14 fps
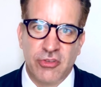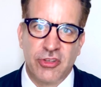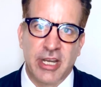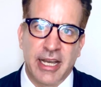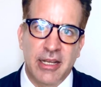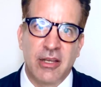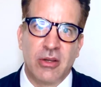
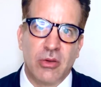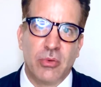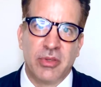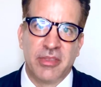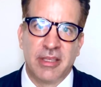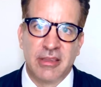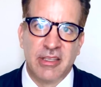Check
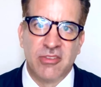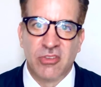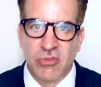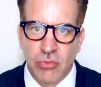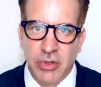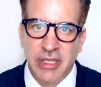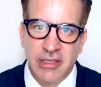with at
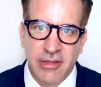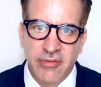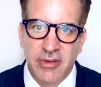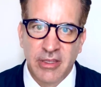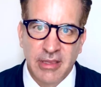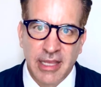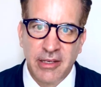least three
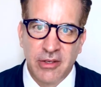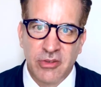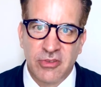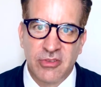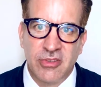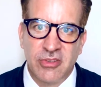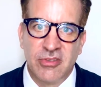different
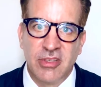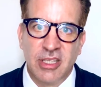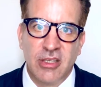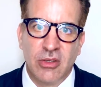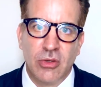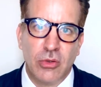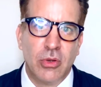lenders to
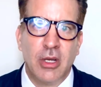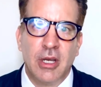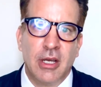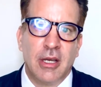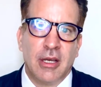see who